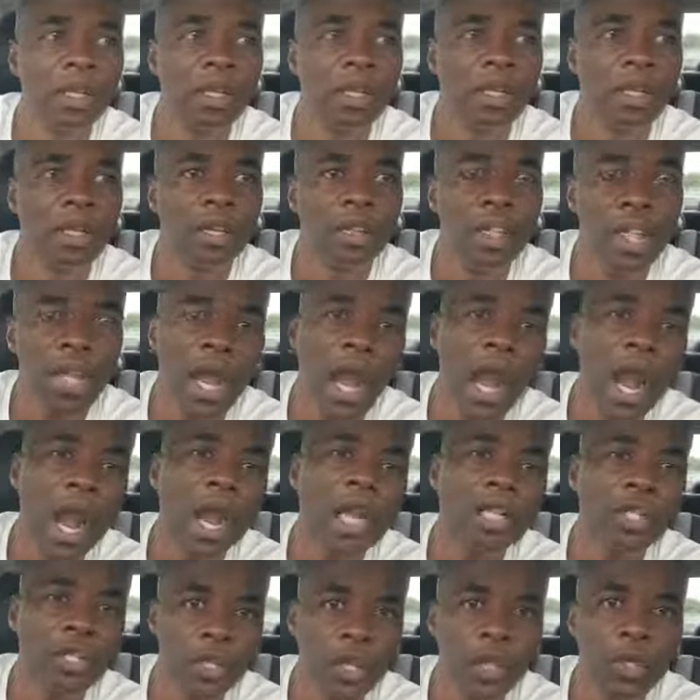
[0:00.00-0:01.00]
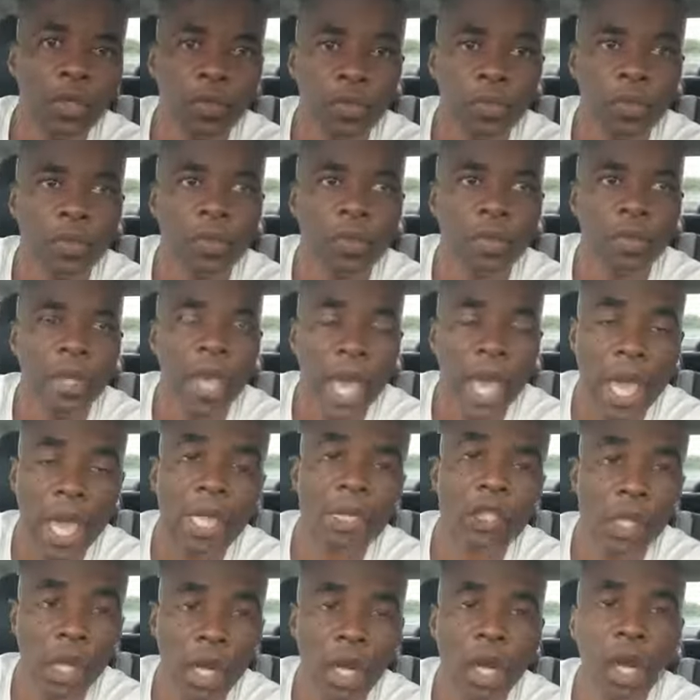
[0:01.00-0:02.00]
that hired you.
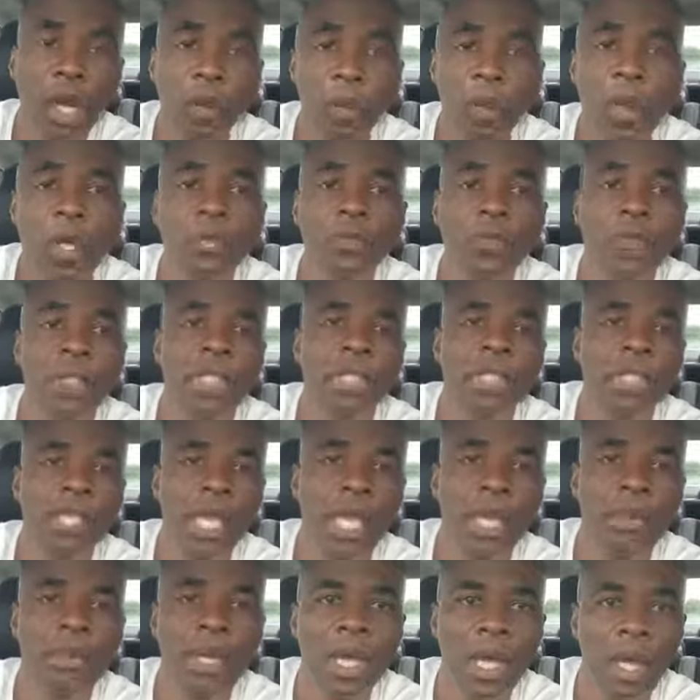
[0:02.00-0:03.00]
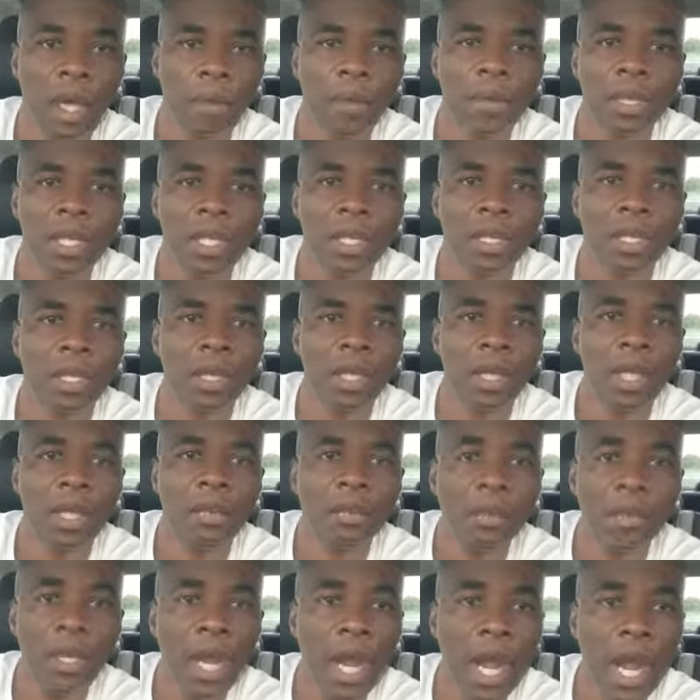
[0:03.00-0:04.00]
HR works for the same company
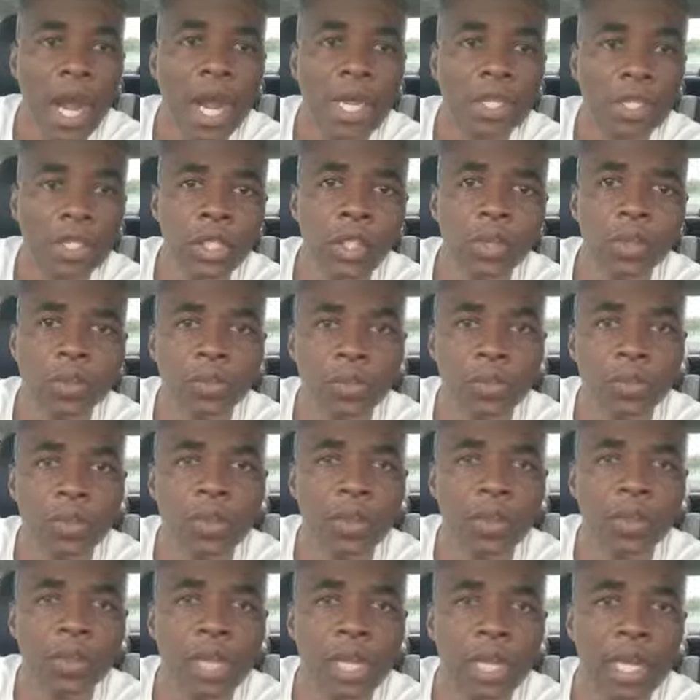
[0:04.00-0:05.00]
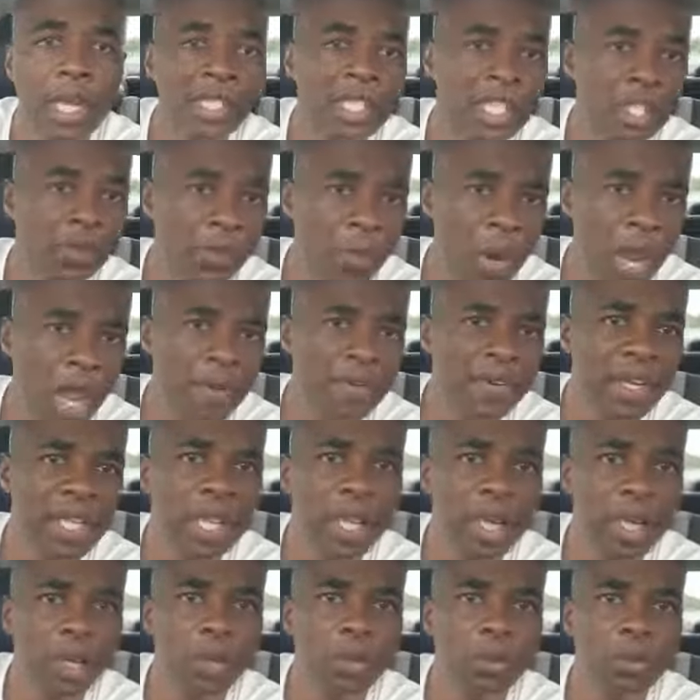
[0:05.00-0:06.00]
that hired you, unless it's privately
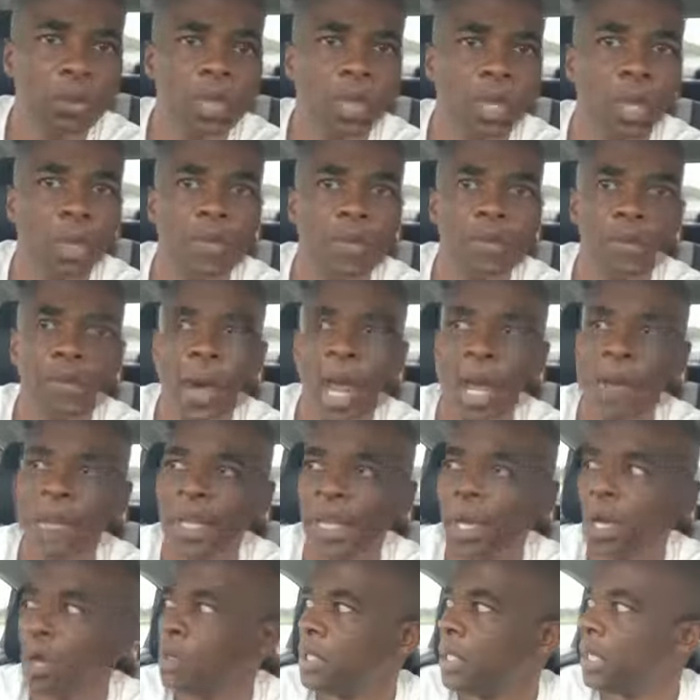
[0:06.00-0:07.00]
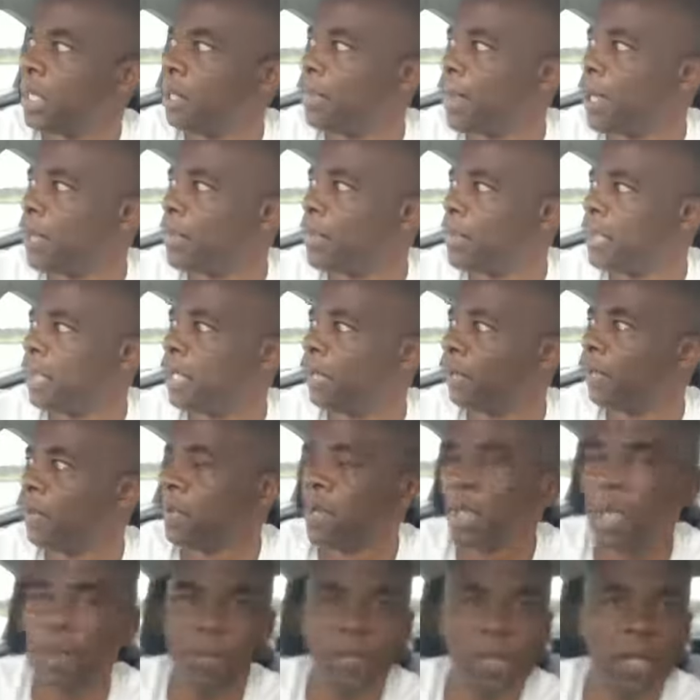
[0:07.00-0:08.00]
owned. You know, if it's privately owned, then it may be a
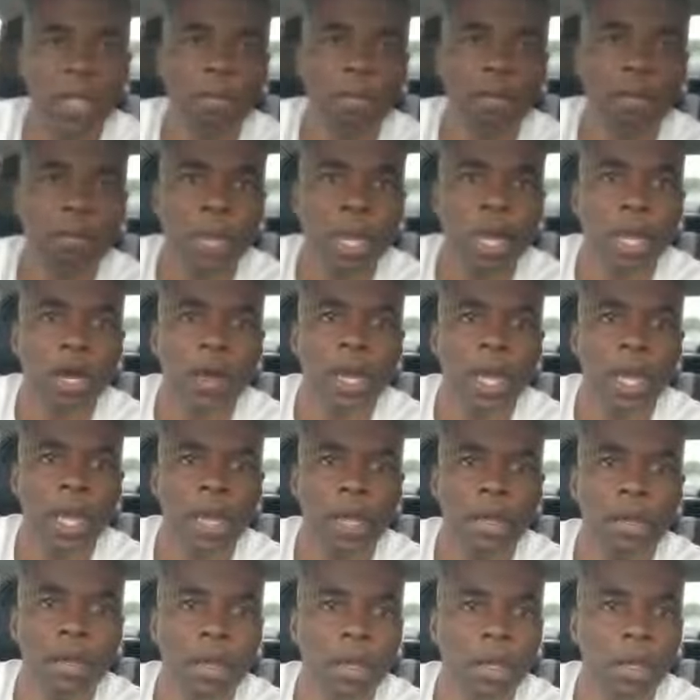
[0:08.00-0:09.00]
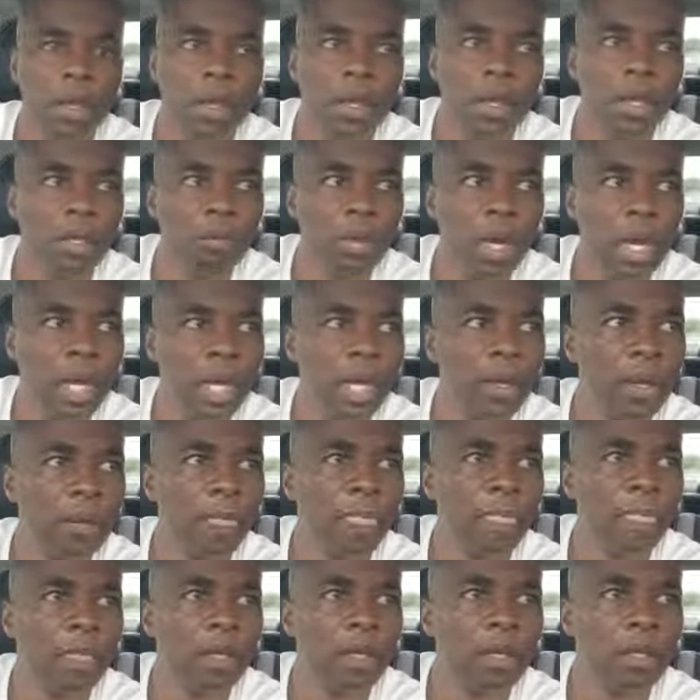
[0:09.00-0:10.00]
different ball game. But
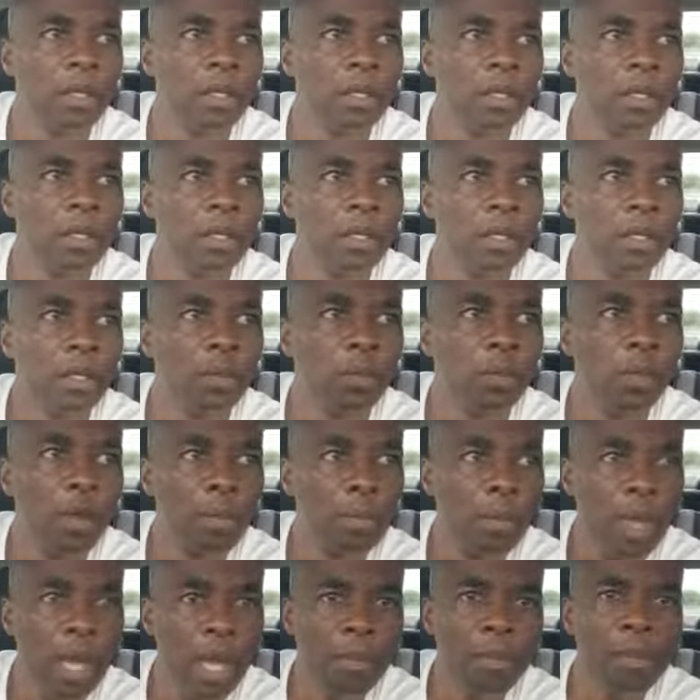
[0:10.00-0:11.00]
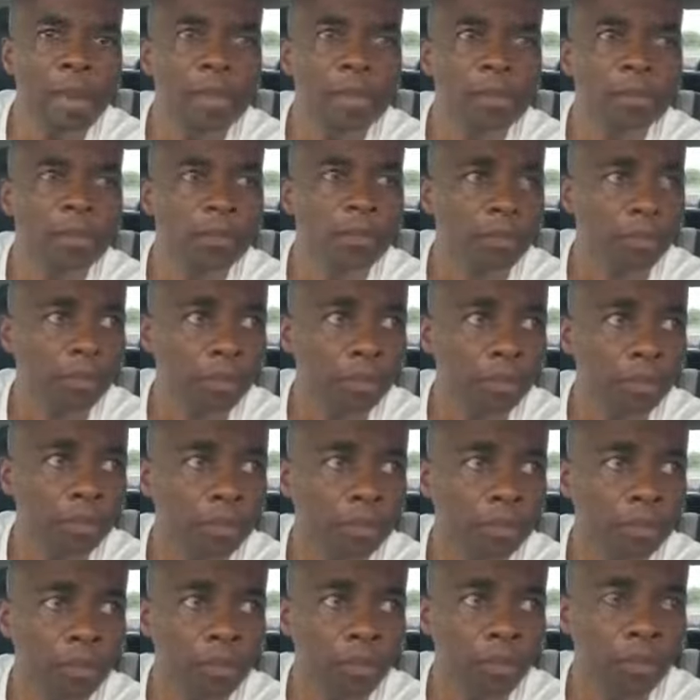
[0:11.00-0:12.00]
remember
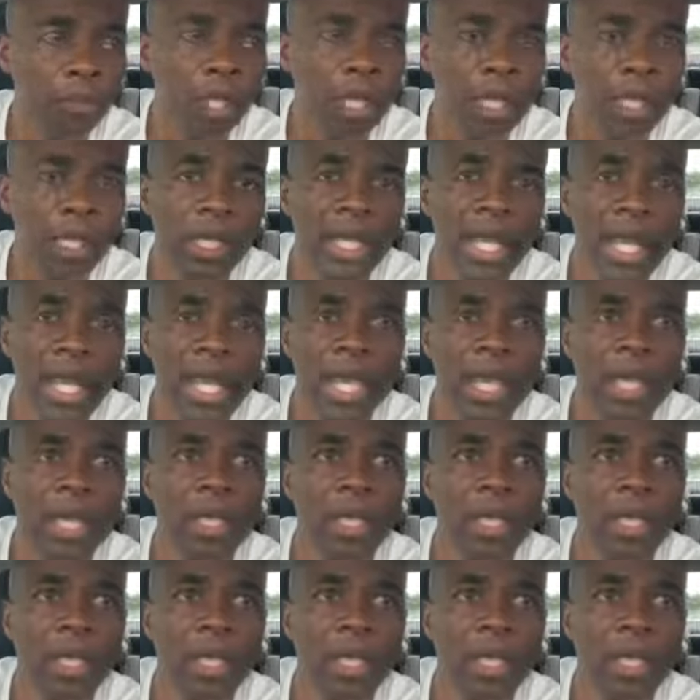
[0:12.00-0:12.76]
that